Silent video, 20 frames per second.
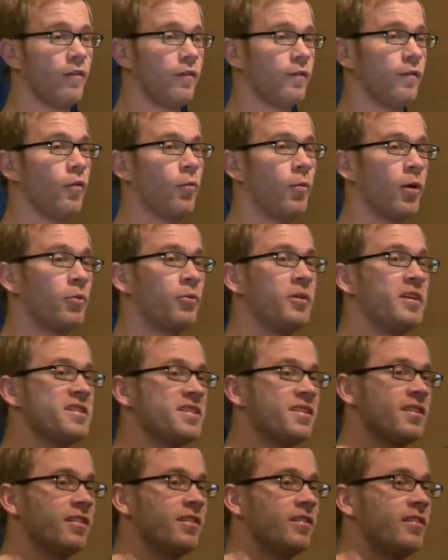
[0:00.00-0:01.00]
For what
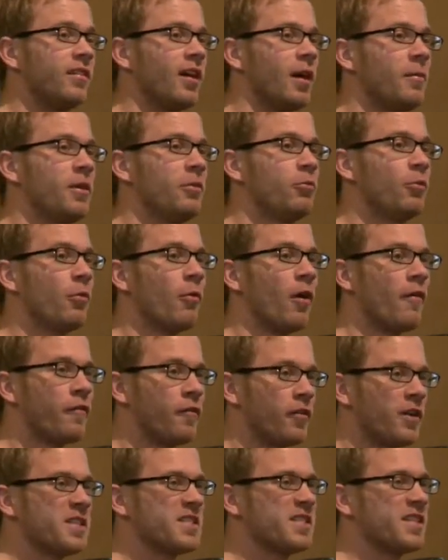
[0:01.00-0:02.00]
reason? I mean, we're
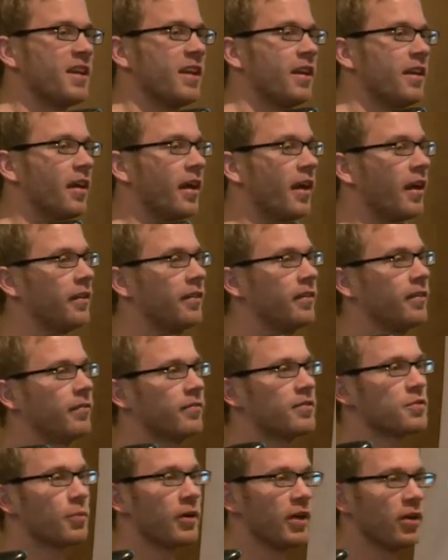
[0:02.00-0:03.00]
referencing a
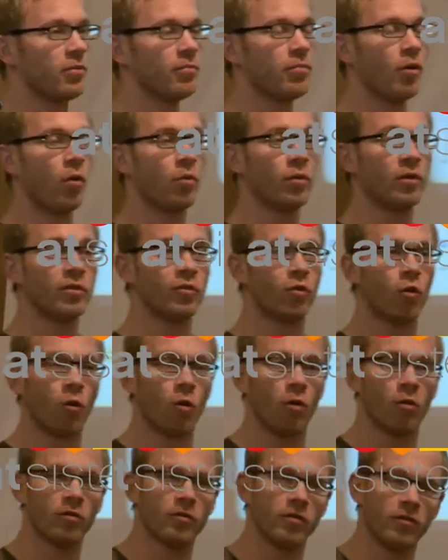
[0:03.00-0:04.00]
Spring component
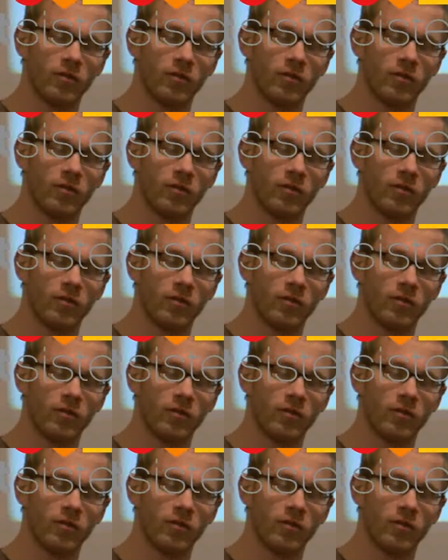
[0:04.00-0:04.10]
called